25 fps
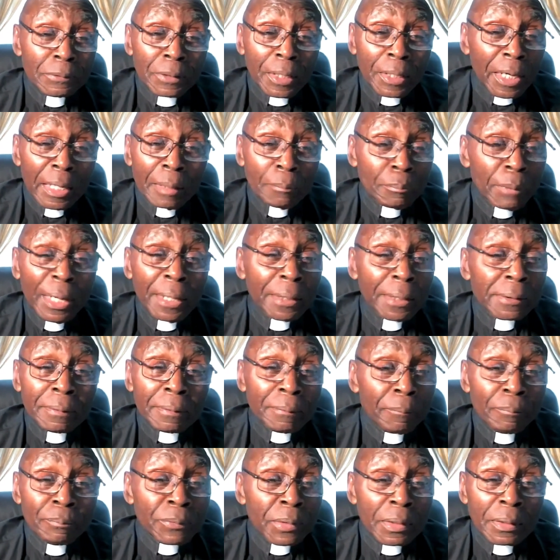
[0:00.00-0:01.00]

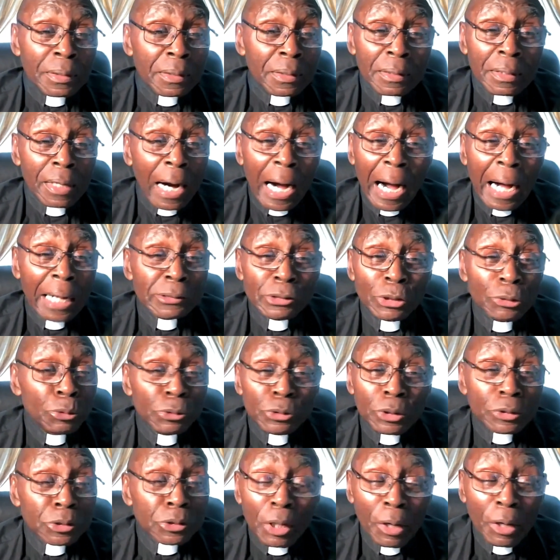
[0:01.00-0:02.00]
Amen. I use
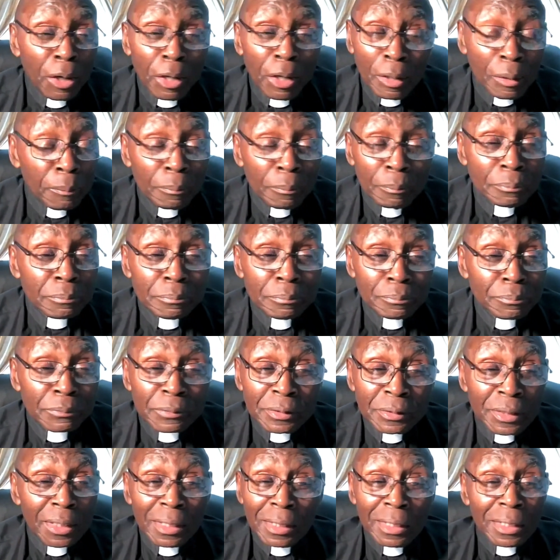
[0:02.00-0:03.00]
a term,
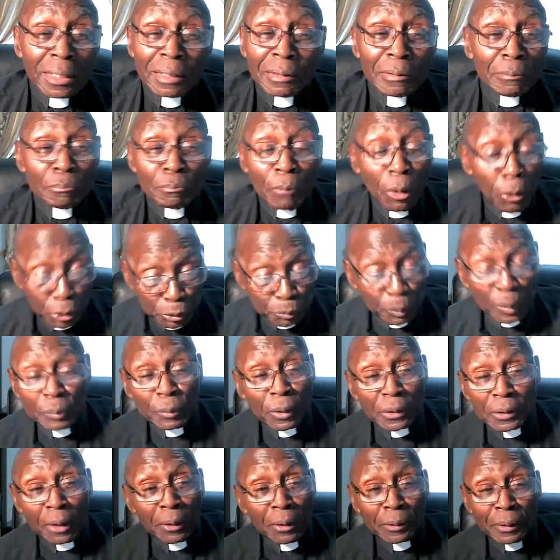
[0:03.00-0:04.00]
most
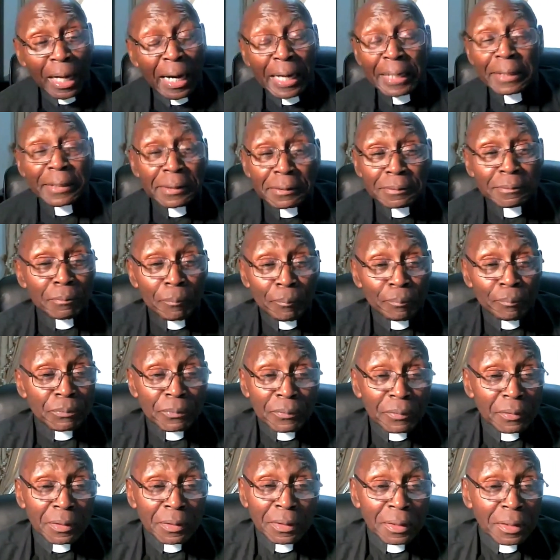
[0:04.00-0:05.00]
people don't like it.
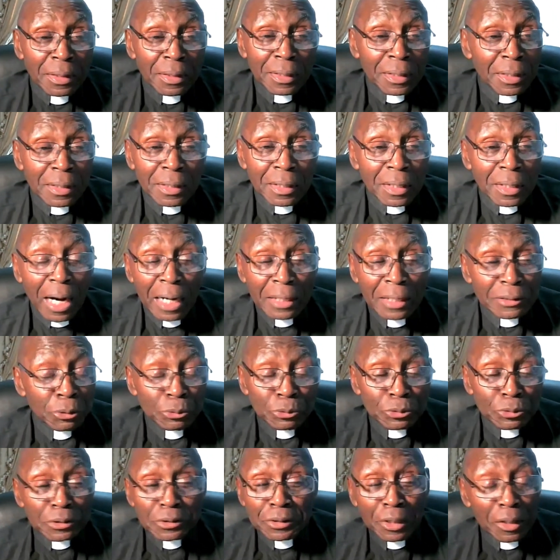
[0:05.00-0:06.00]
I
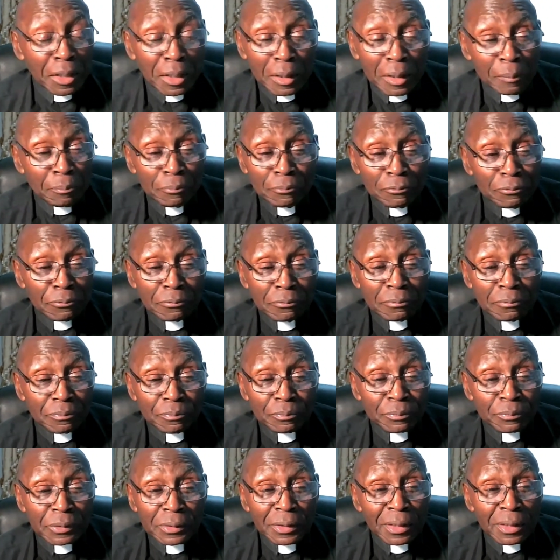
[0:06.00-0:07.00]
use the term
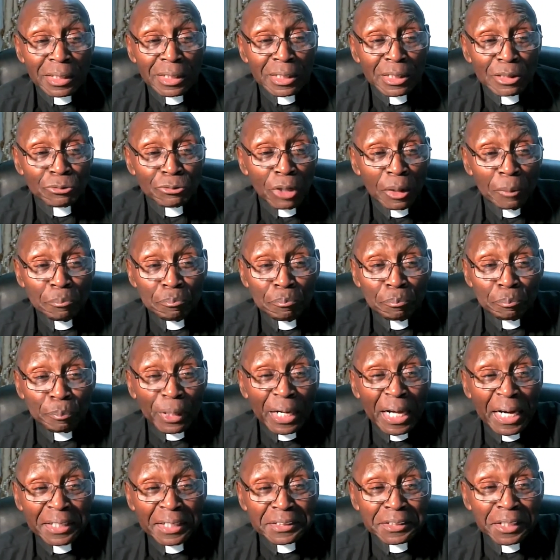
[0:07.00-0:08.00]
from
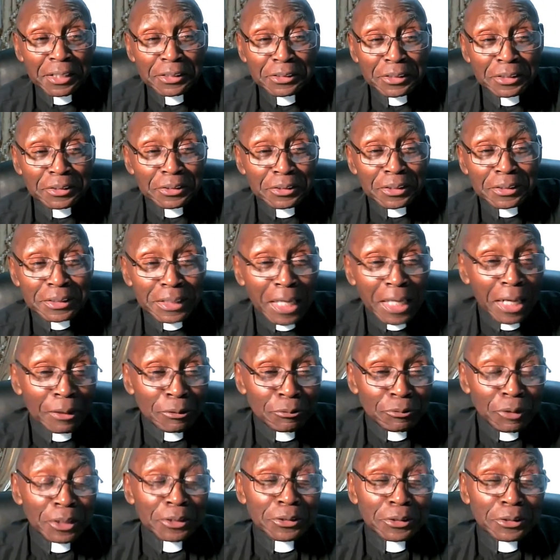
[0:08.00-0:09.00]
plantation to
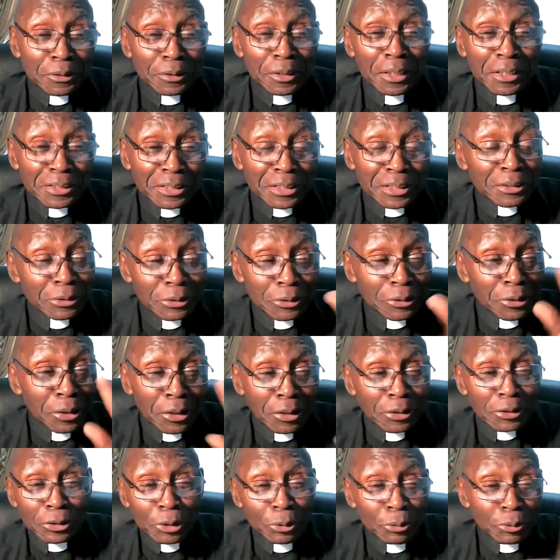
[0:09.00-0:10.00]
salvation. They say,
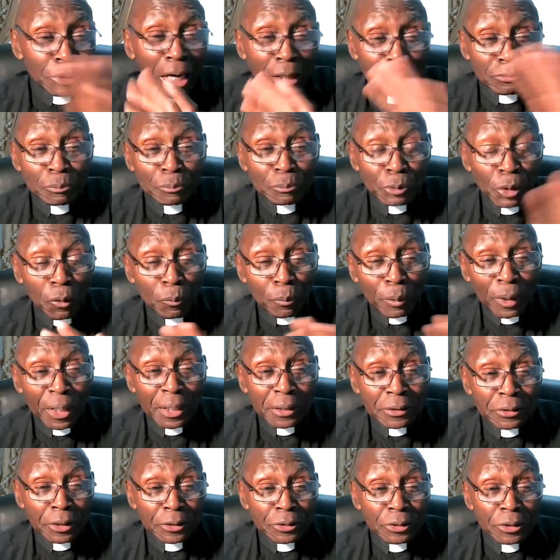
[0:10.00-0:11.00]
You're not from no
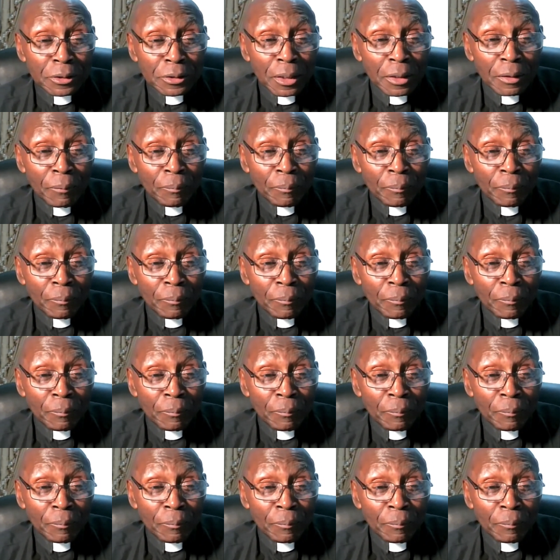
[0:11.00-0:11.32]
plantation.